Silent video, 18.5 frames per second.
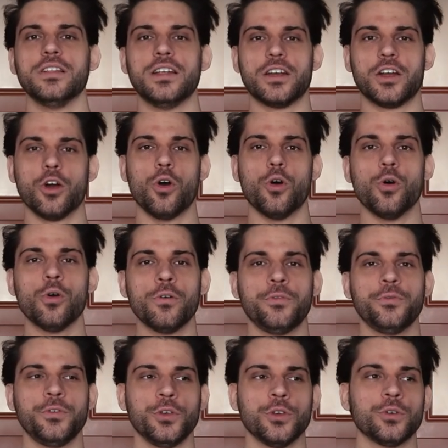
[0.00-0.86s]
Their
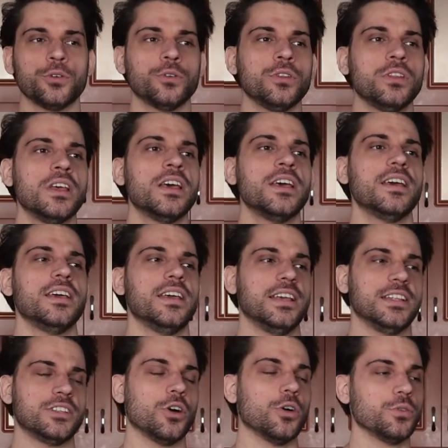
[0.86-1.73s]
whole feud,
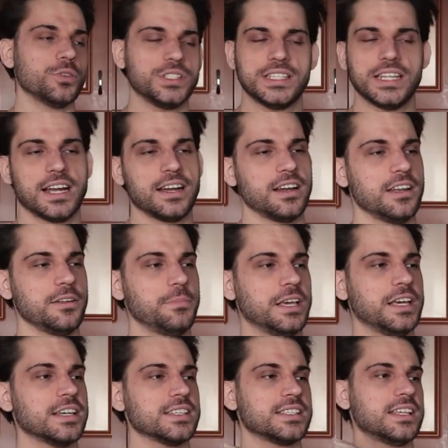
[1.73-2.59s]
it all started
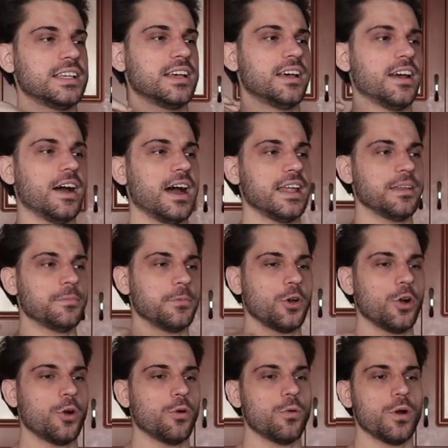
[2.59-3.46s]
because Adam
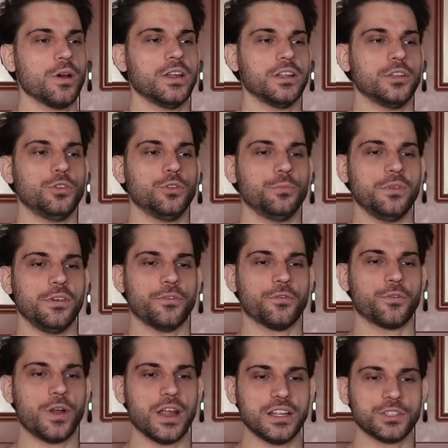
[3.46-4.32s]
Cole wanted to be
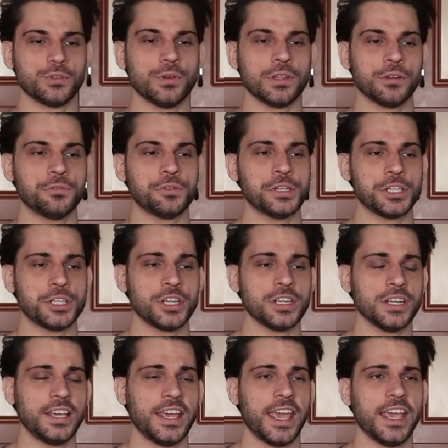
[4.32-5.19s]
friends with
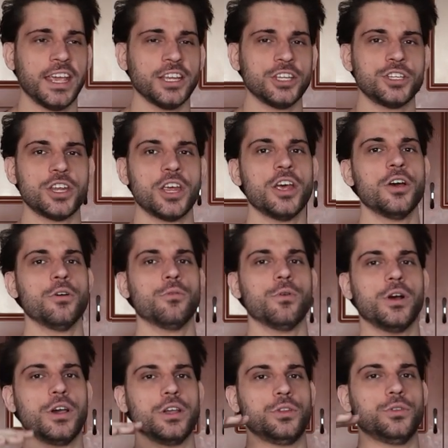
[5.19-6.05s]
Christian Cage,
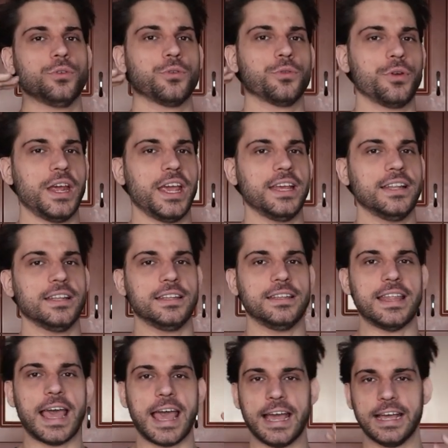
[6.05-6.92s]
wanted to create the
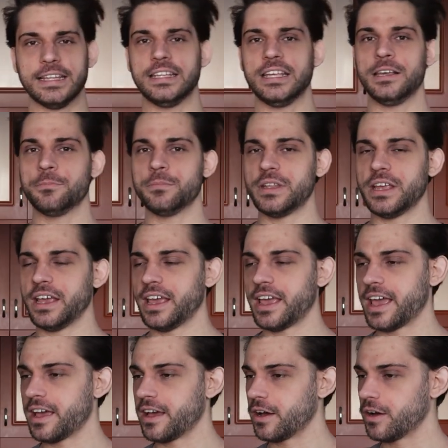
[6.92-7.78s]
tag team
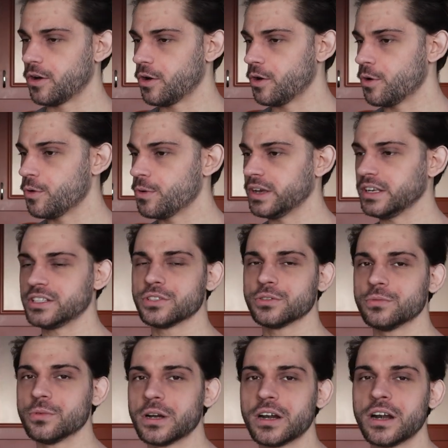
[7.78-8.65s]
they
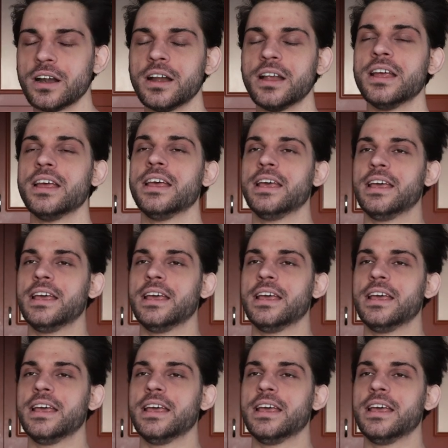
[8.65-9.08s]
always were.